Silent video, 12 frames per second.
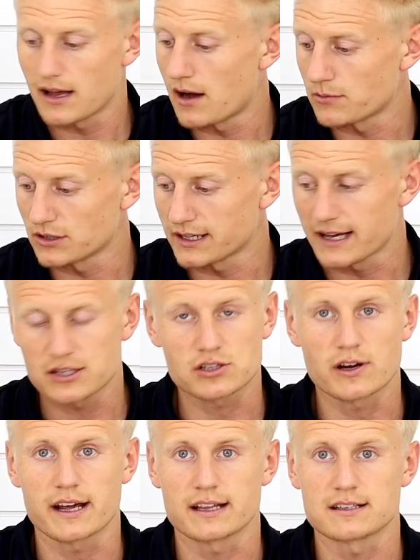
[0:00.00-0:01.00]
I'm going to get
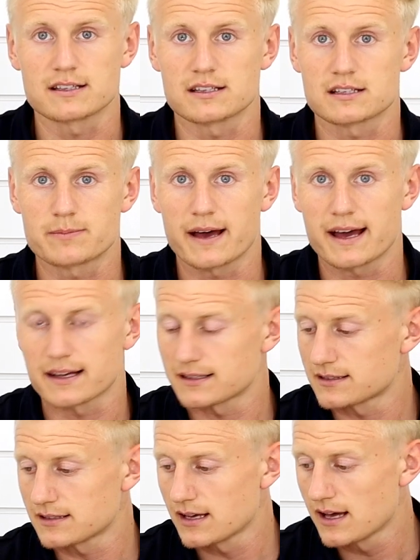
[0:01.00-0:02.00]
straight into the
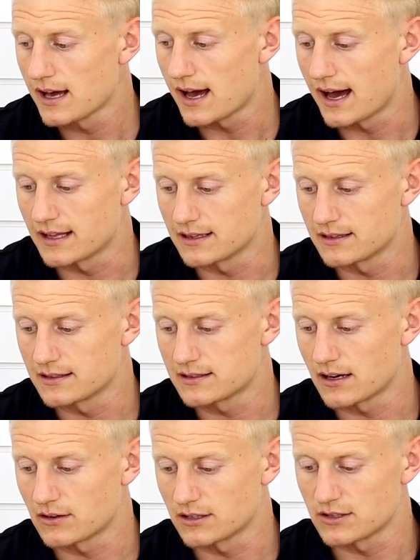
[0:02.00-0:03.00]
specs and
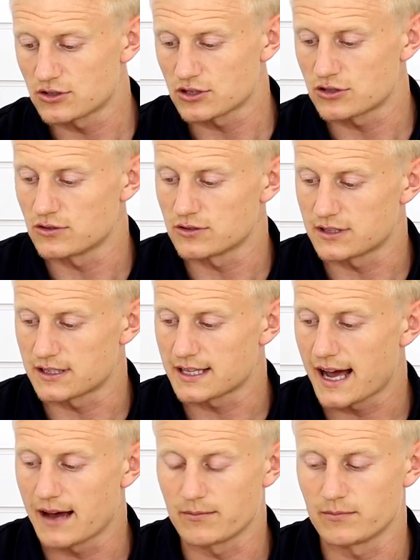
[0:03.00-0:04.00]
I'm going to just use the
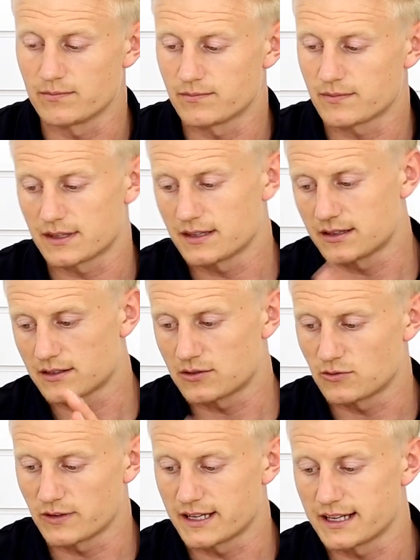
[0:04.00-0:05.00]
tan
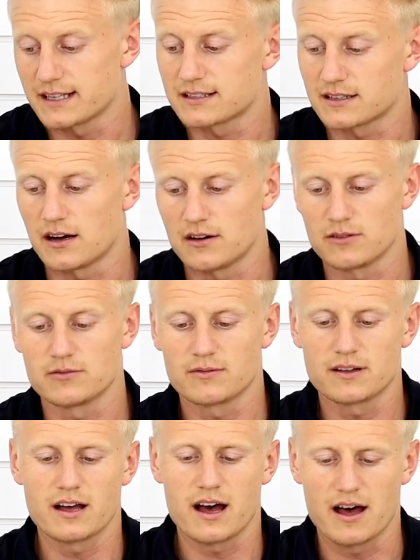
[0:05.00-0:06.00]
greeny style
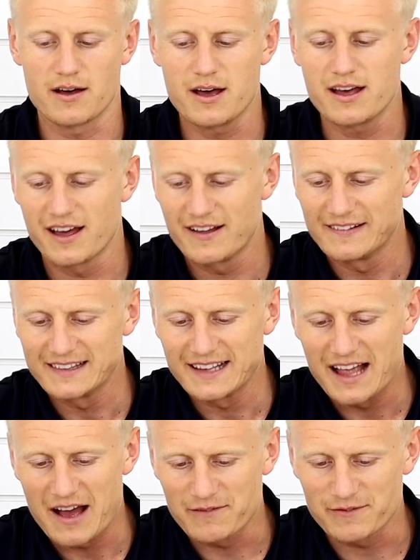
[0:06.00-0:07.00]
uh,
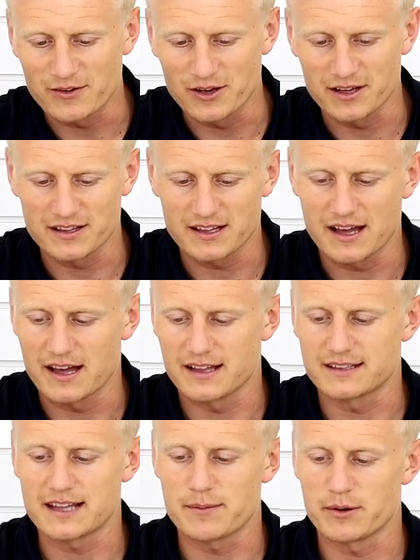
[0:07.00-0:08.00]
for
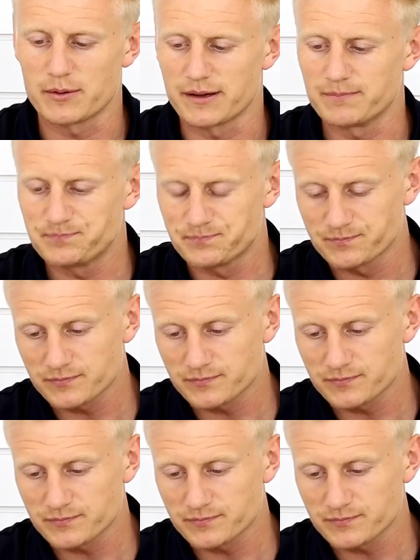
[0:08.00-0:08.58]
uh, demoing.